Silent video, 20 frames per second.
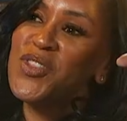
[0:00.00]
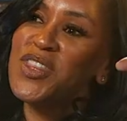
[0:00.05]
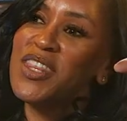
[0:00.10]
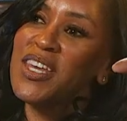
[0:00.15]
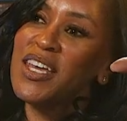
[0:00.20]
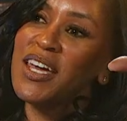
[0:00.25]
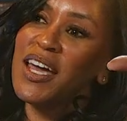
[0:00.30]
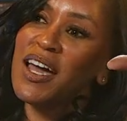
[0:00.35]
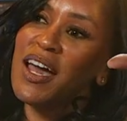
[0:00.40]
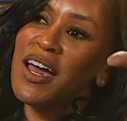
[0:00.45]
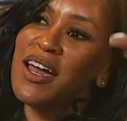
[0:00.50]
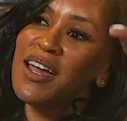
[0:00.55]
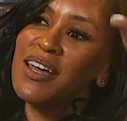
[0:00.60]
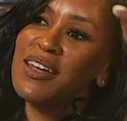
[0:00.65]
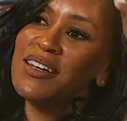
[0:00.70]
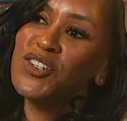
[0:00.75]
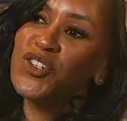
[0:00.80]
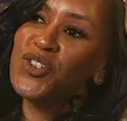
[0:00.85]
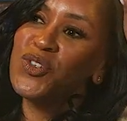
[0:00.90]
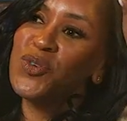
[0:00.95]
think I
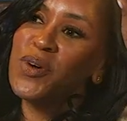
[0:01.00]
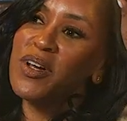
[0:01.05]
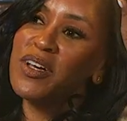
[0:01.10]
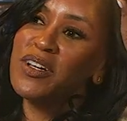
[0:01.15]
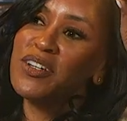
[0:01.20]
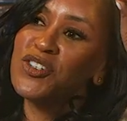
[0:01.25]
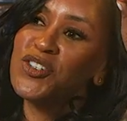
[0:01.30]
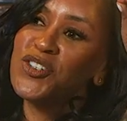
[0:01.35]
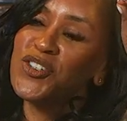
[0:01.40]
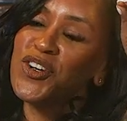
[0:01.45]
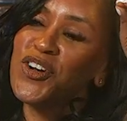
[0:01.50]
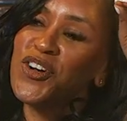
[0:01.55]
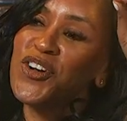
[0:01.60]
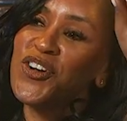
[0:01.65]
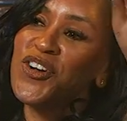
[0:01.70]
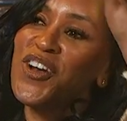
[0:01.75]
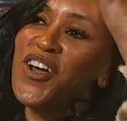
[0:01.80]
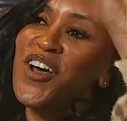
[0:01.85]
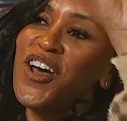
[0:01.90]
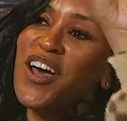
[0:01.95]
enjoy
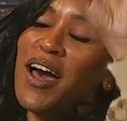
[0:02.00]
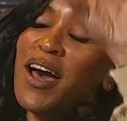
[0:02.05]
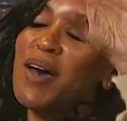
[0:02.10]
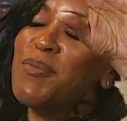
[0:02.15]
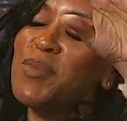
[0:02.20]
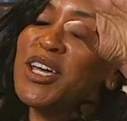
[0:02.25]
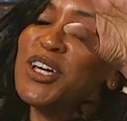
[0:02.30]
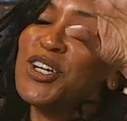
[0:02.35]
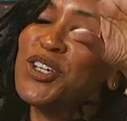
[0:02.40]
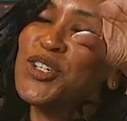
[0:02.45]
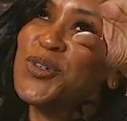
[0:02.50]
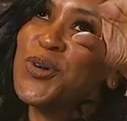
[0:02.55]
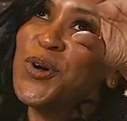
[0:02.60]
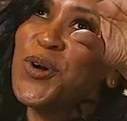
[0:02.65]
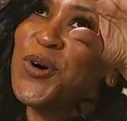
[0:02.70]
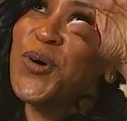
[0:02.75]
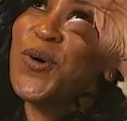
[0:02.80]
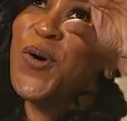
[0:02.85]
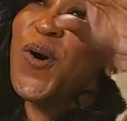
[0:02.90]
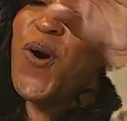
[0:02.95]

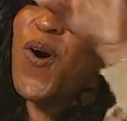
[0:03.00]
control